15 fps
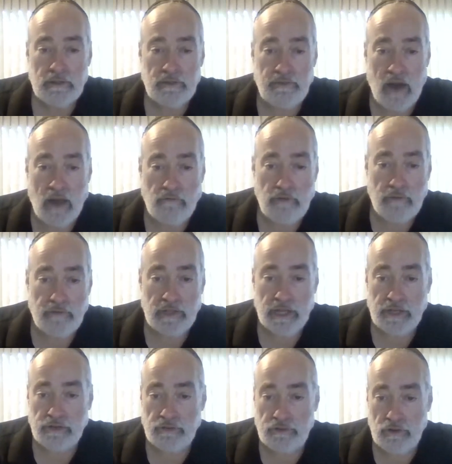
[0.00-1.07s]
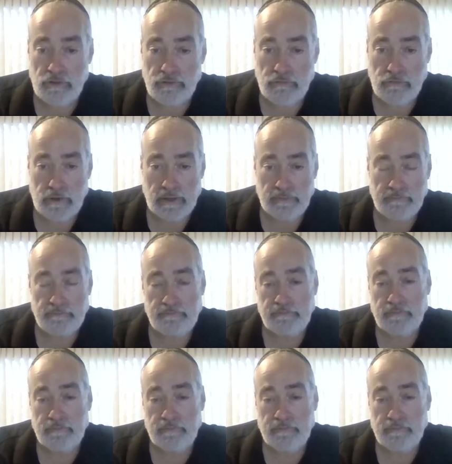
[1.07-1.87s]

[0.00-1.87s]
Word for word: Divine revelations are three.